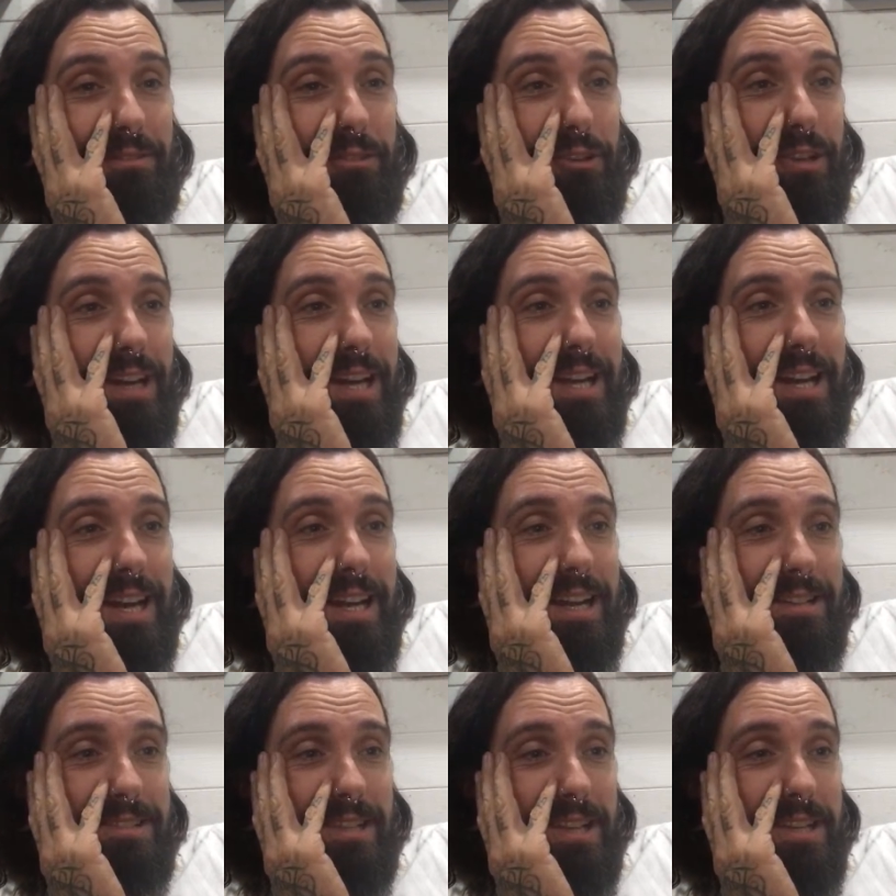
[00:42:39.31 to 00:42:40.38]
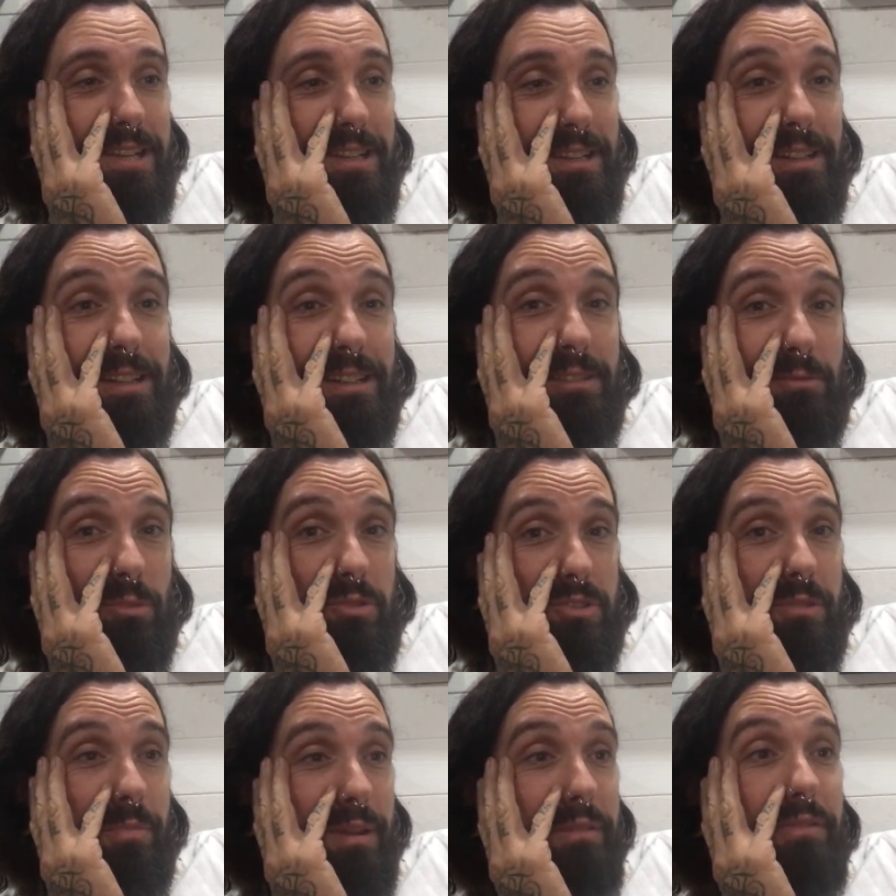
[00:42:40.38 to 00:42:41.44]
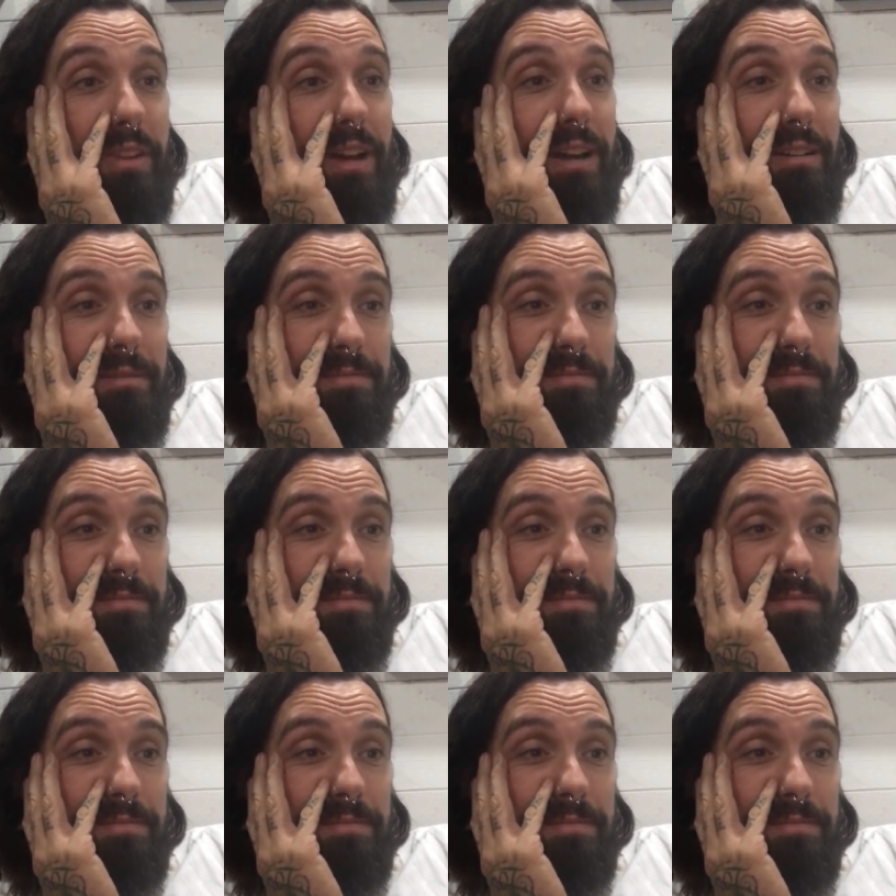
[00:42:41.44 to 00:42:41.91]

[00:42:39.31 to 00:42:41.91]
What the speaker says: $4.99 I sent you was to pay for that.